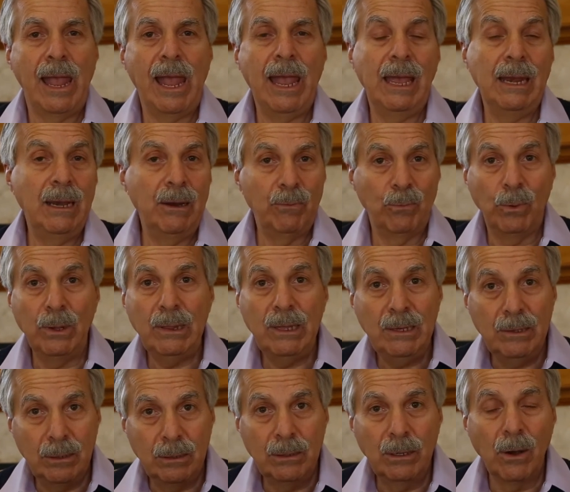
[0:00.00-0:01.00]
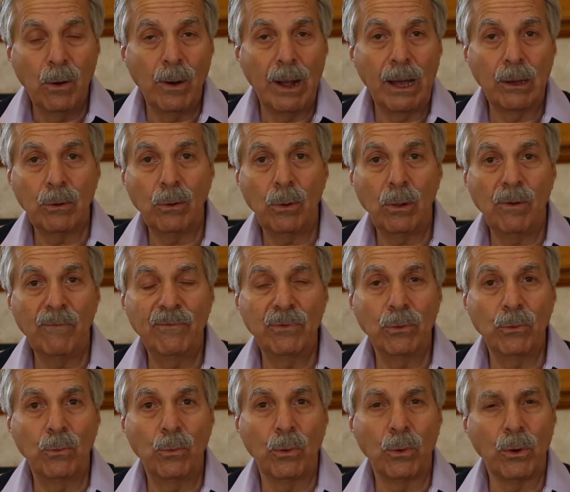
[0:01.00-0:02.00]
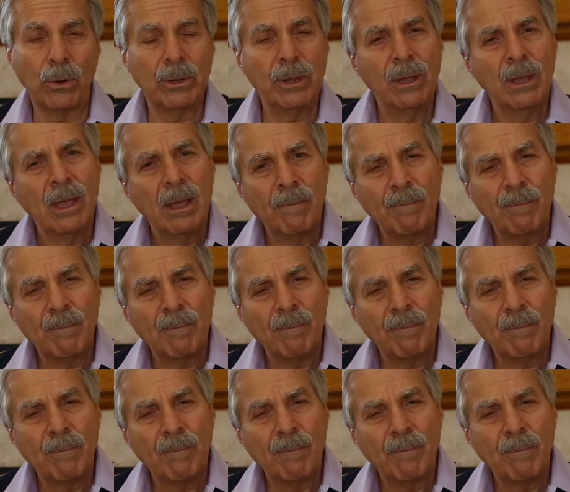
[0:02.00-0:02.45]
And it really did go out all over the world.